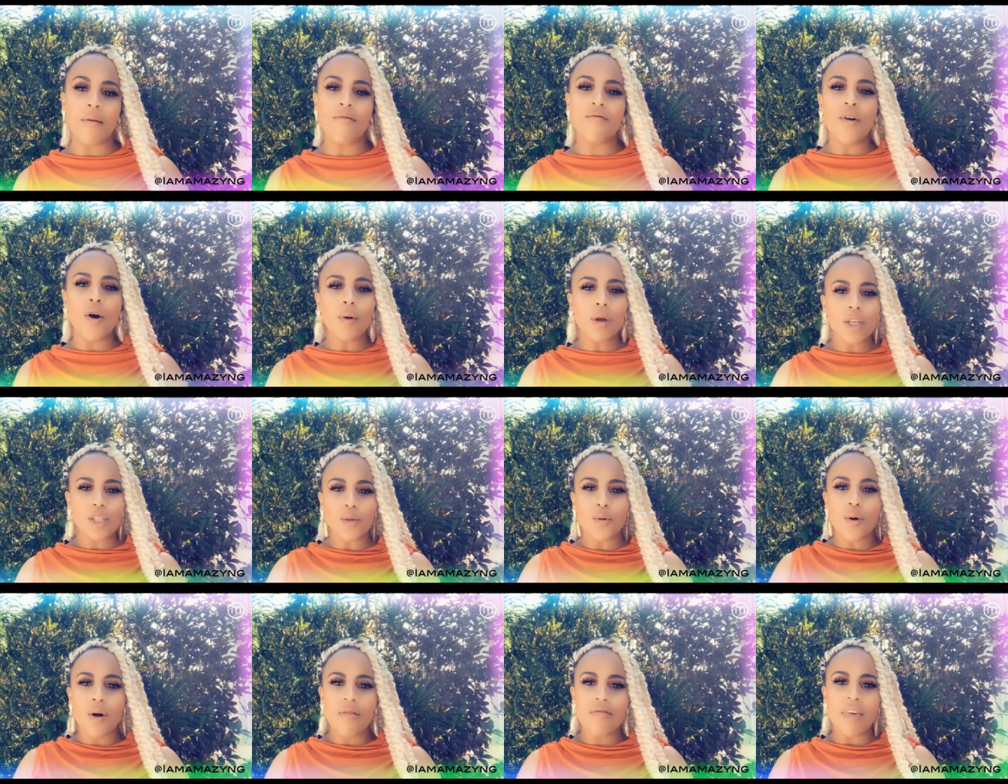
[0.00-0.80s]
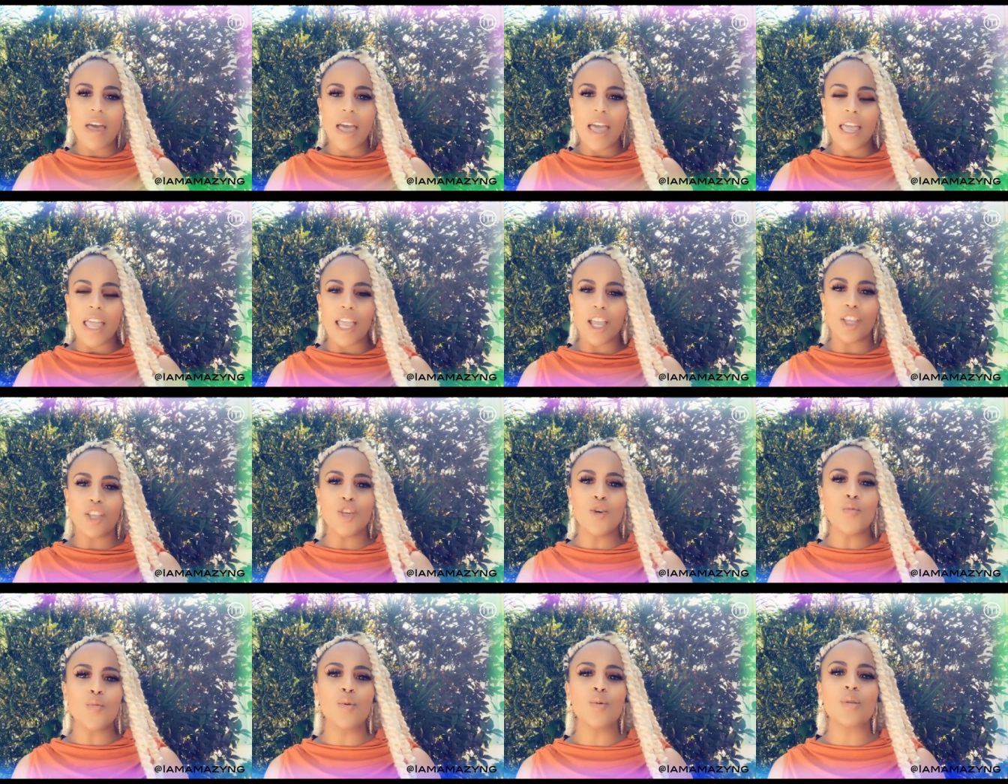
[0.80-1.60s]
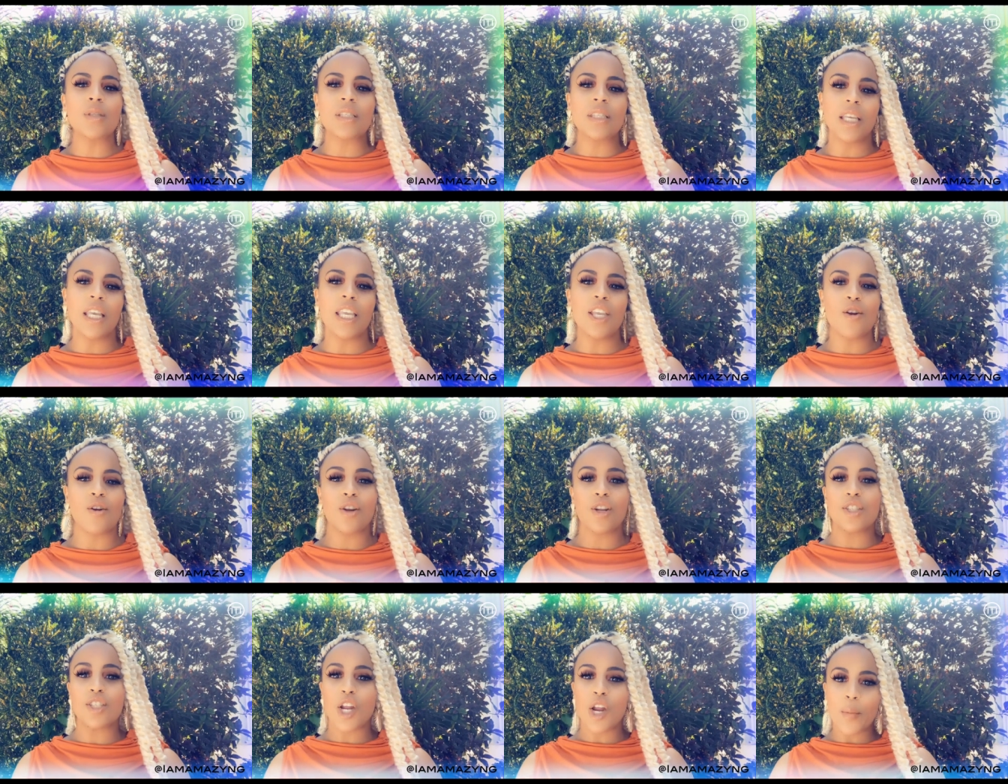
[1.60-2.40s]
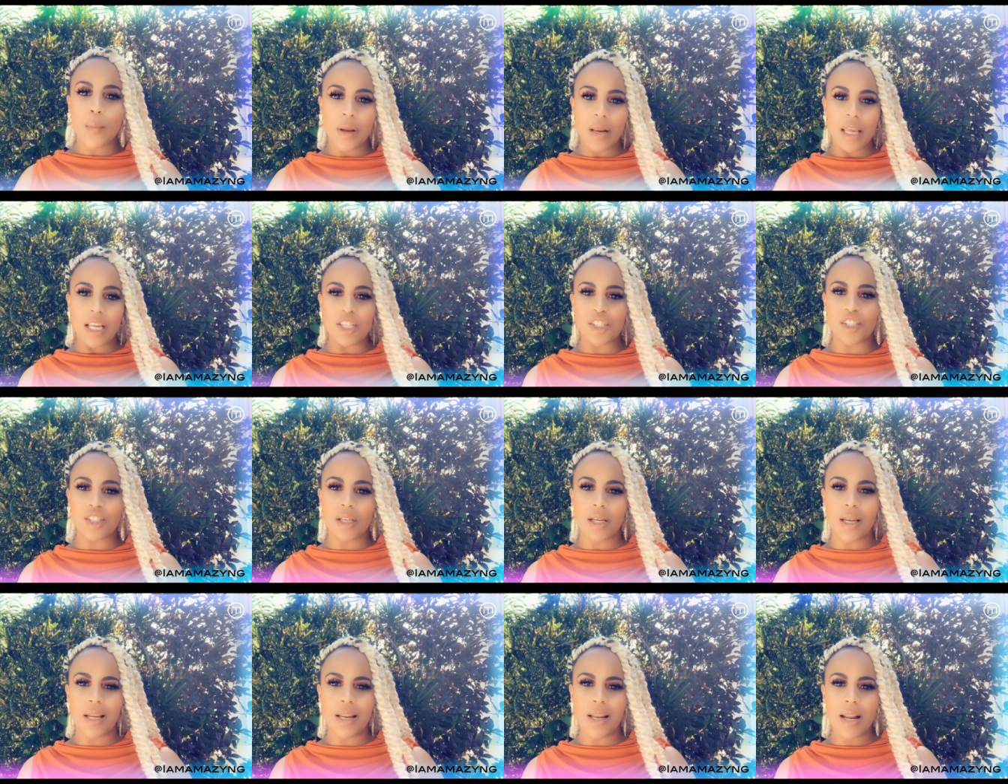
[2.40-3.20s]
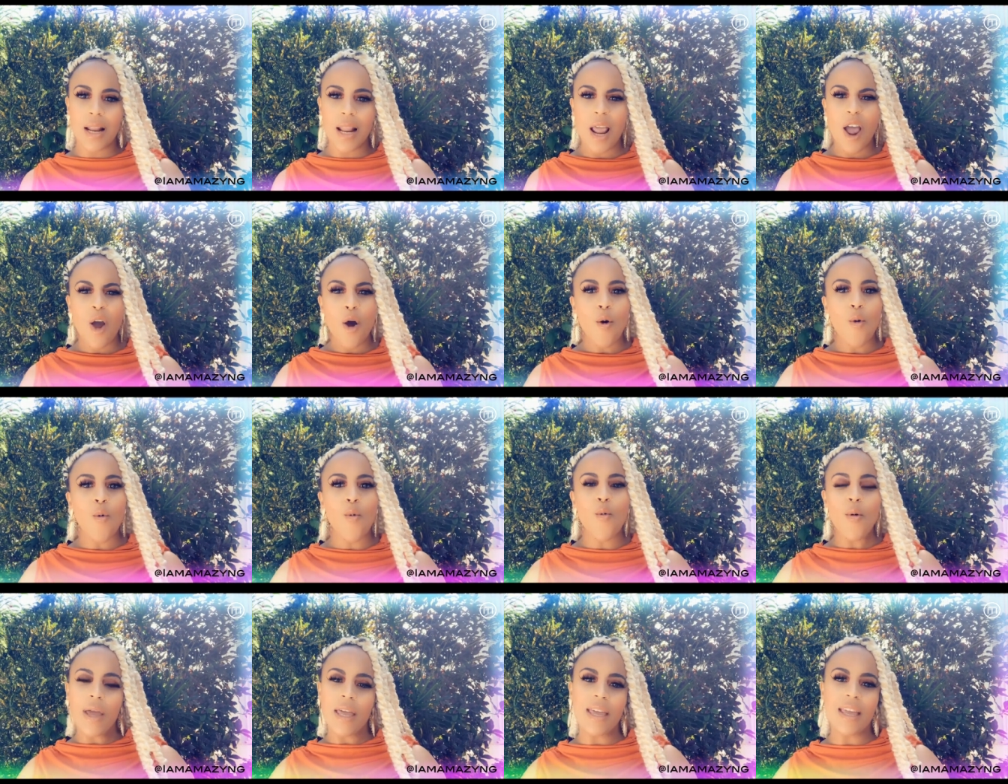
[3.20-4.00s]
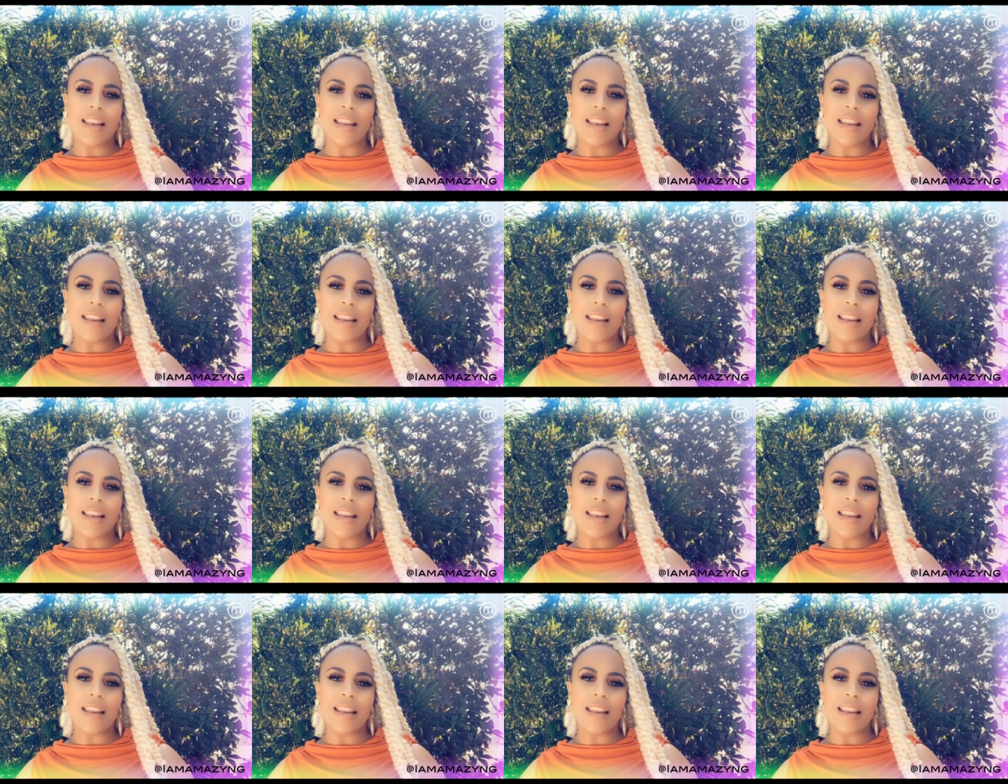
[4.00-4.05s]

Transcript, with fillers: Focus on that and you will see your determination win.